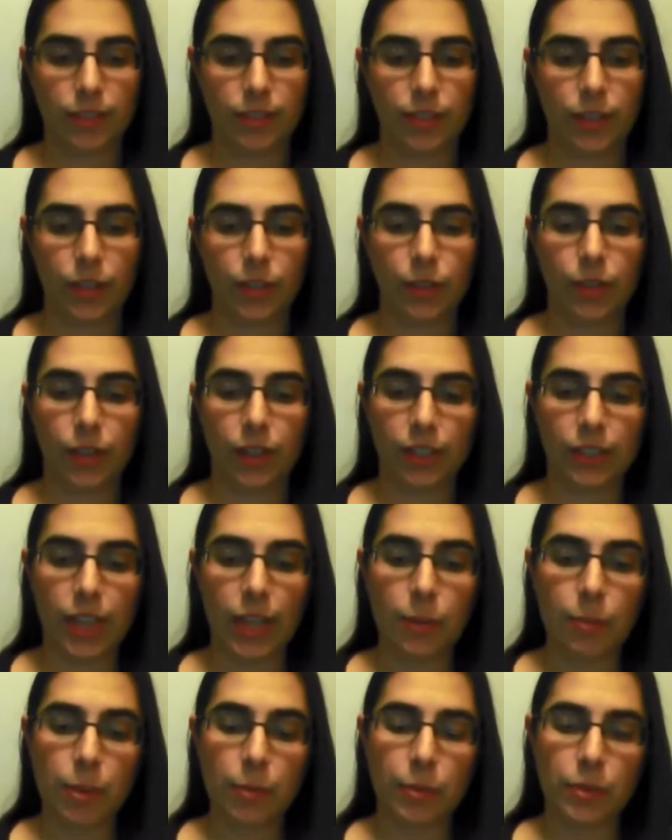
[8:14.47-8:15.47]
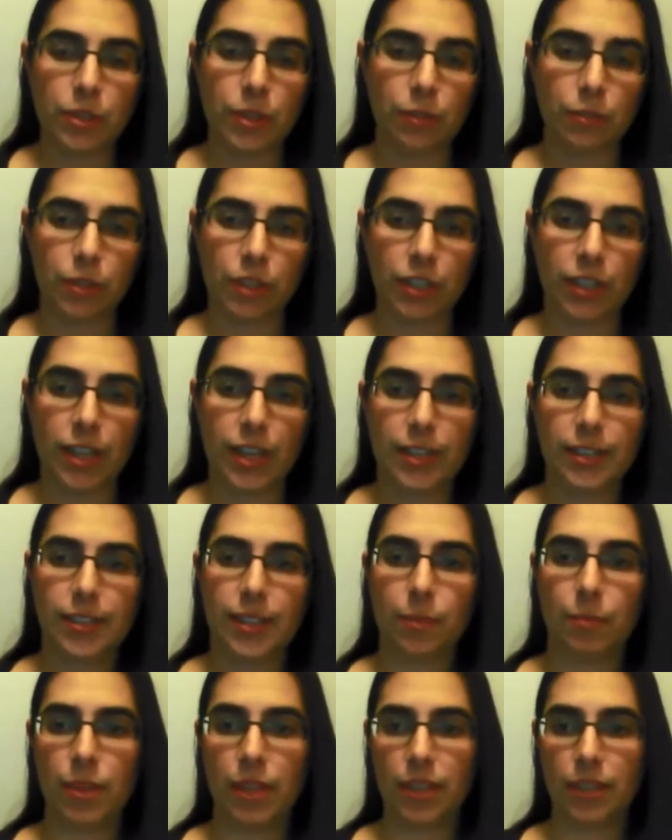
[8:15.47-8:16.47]
So a lot of people don't realize
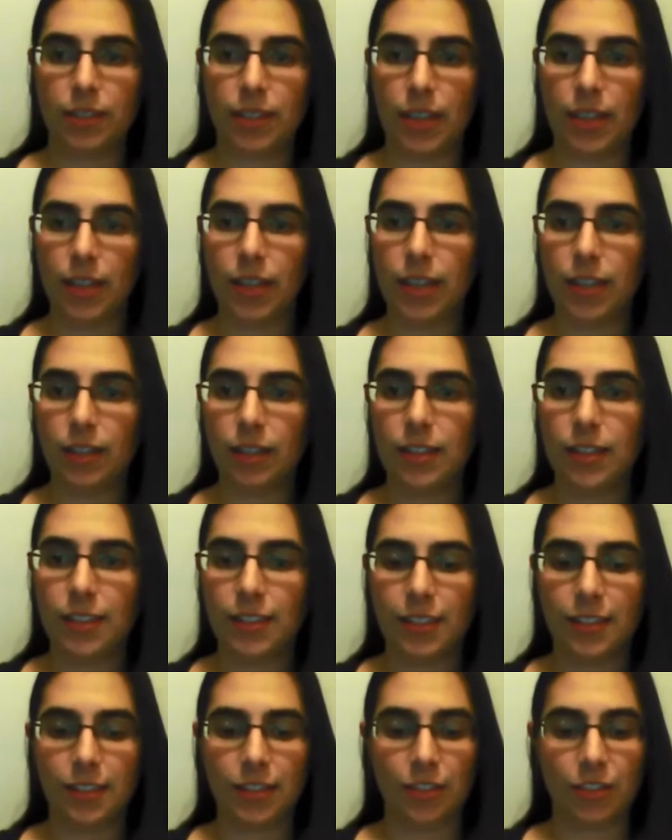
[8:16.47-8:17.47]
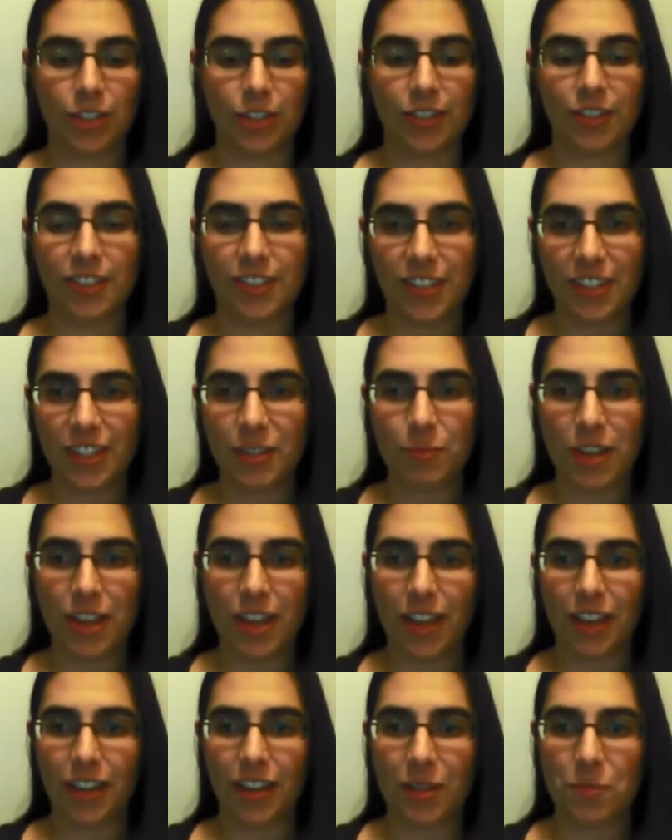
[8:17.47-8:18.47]
that being a data analyst isn't just sitting
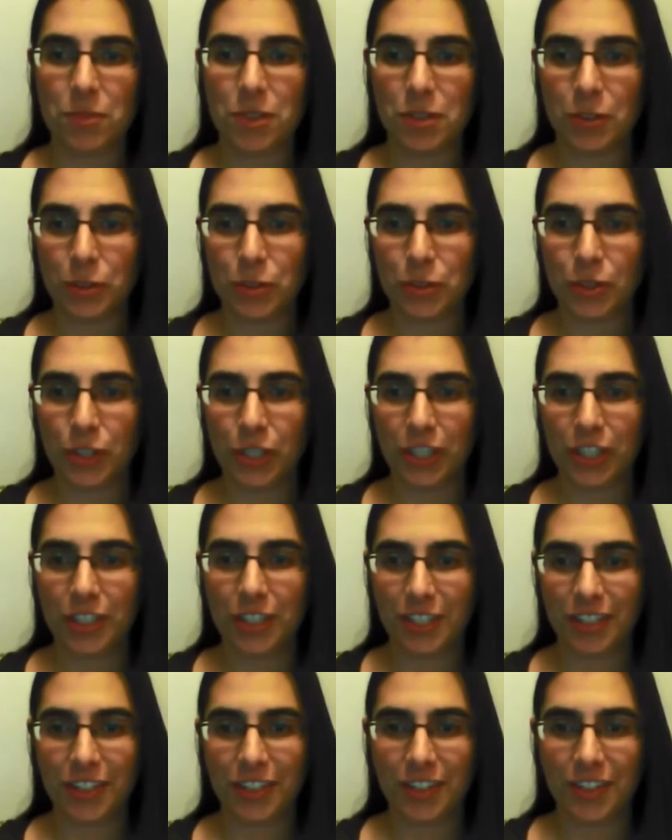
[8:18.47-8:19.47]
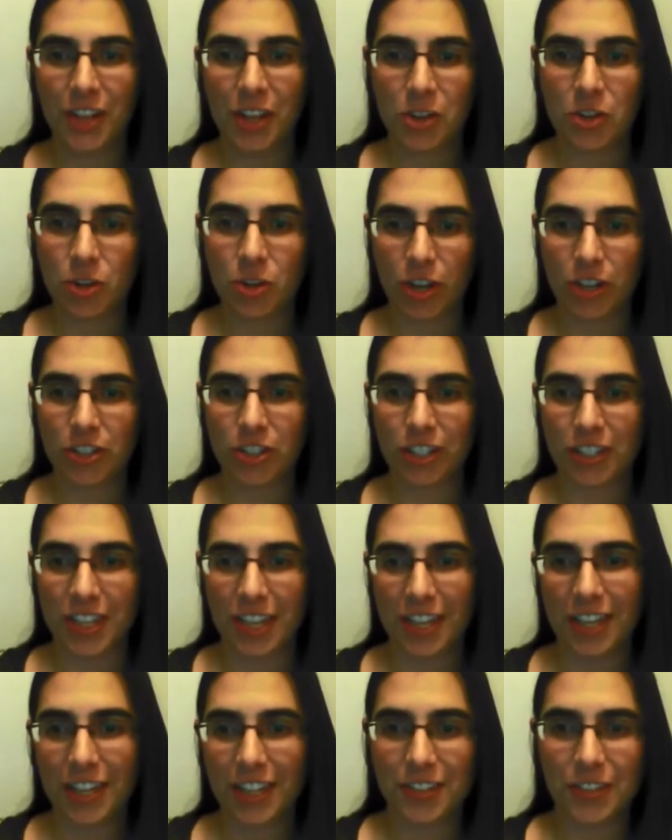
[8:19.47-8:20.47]
behind a computer screen and crunching
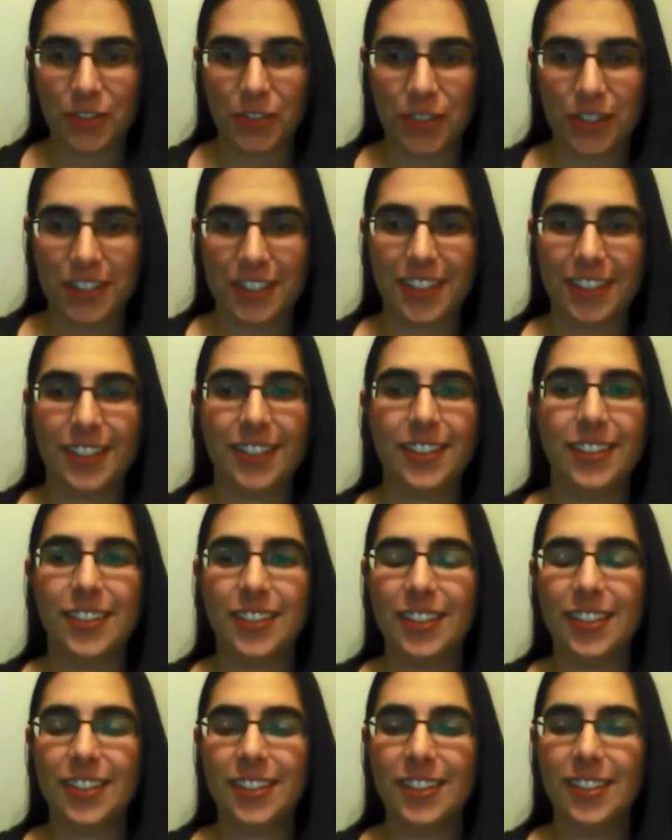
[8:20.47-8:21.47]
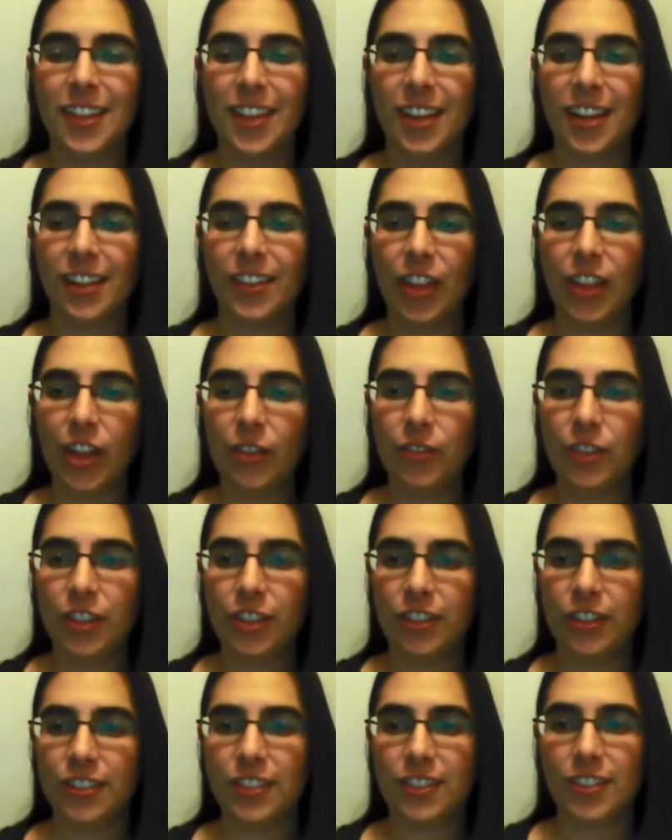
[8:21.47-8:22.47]
data and doing statistics. A lot of it
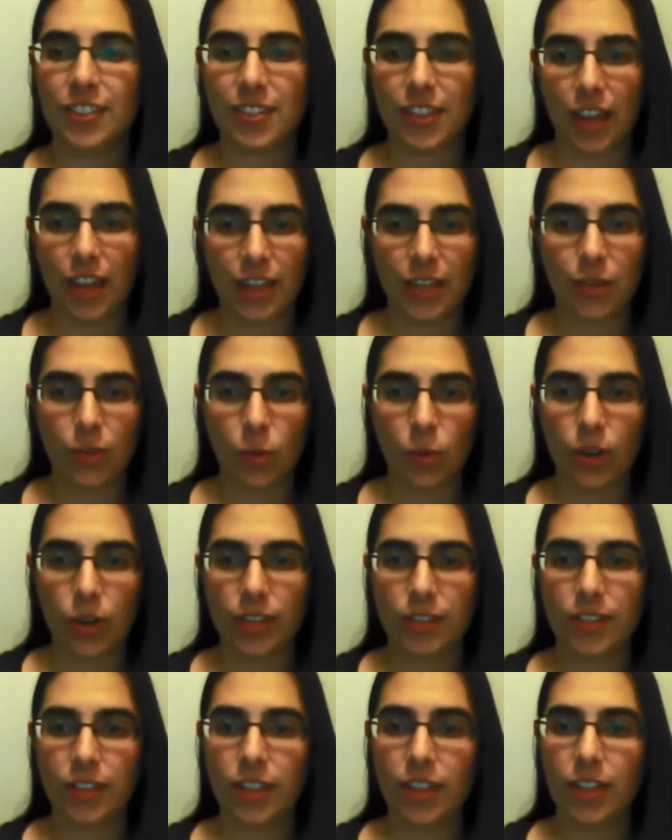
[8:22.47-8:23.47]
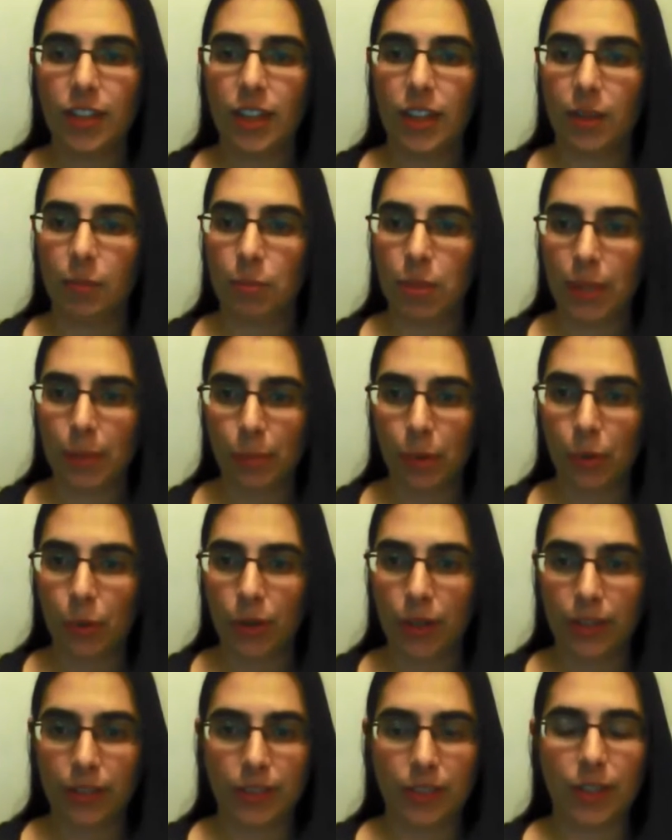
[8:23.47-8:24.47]
is design oriented and people
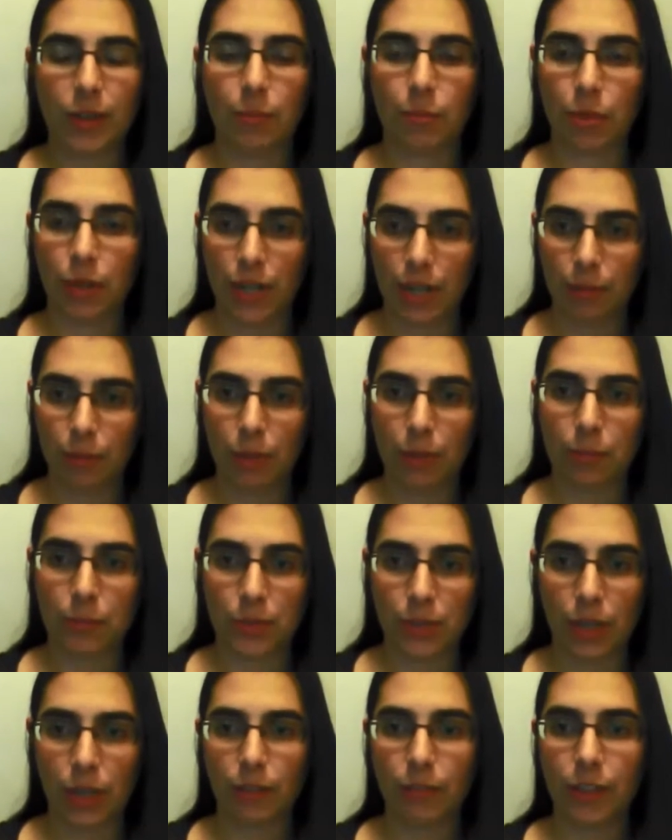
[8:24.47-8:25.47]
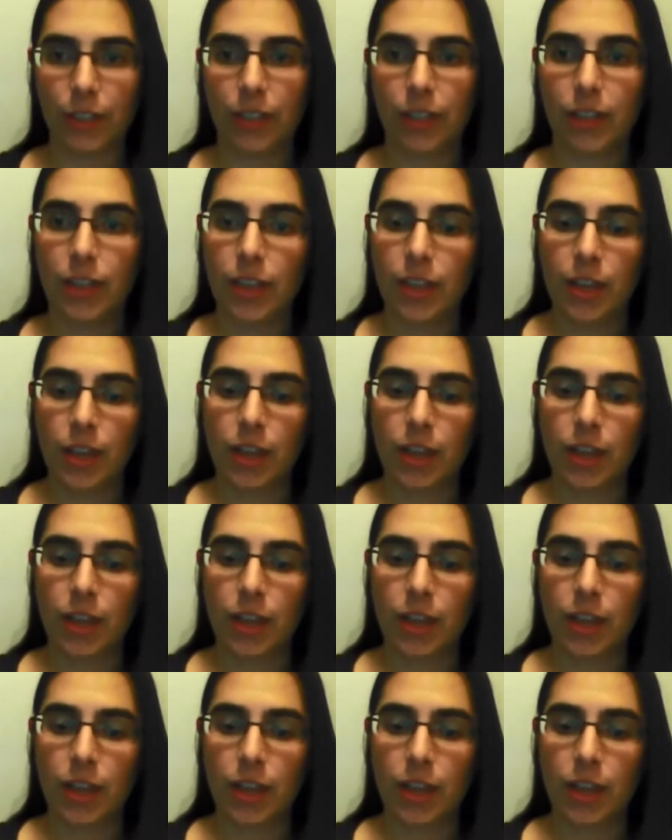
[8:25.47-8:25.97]
oriented and problem solving.